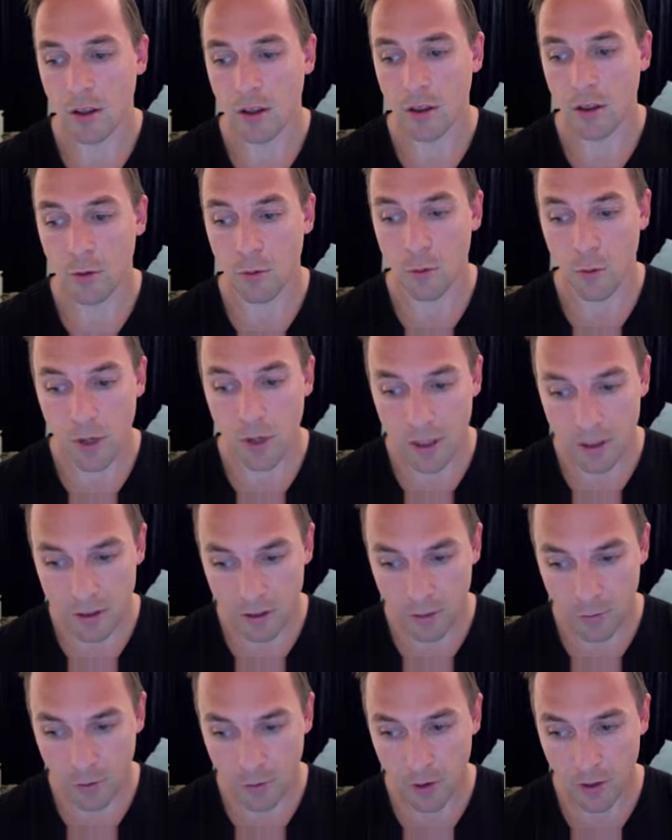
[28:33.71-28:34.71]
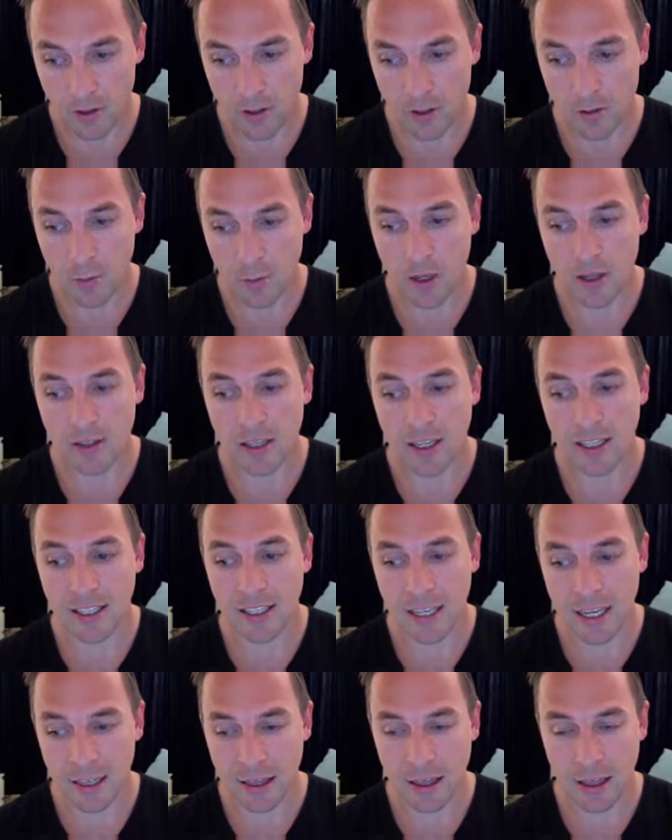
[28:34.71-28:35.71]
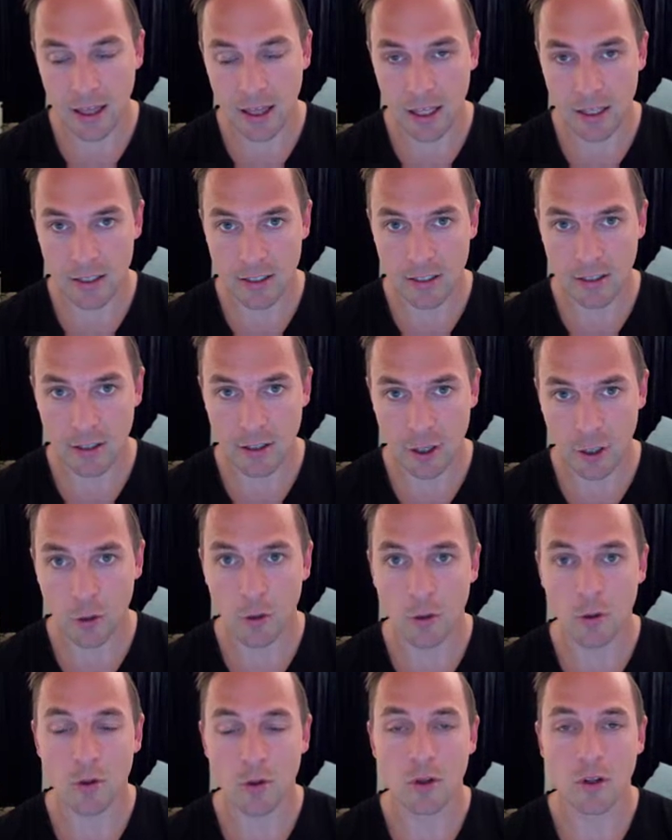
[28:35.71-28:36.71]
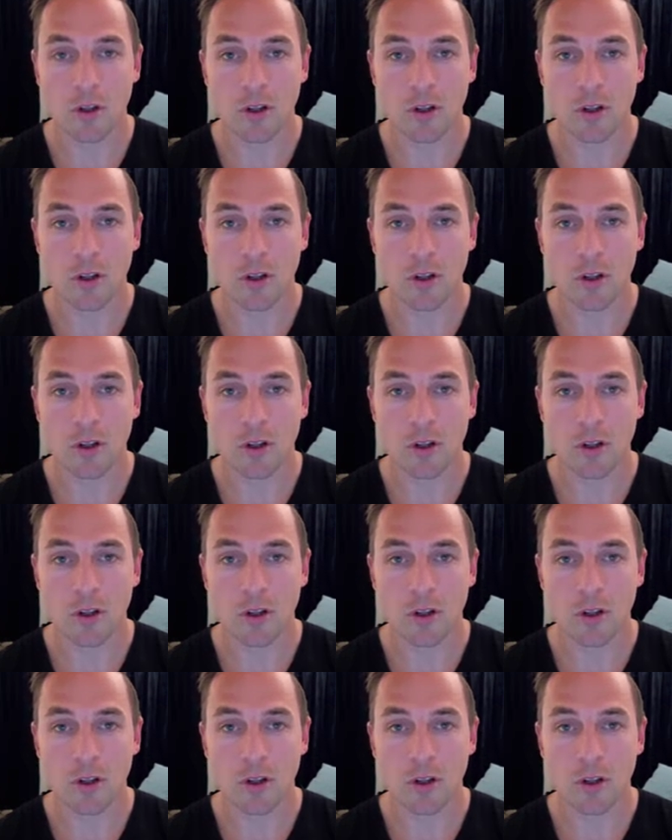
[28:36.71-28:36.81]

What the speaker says: The reason for this is because I get this queue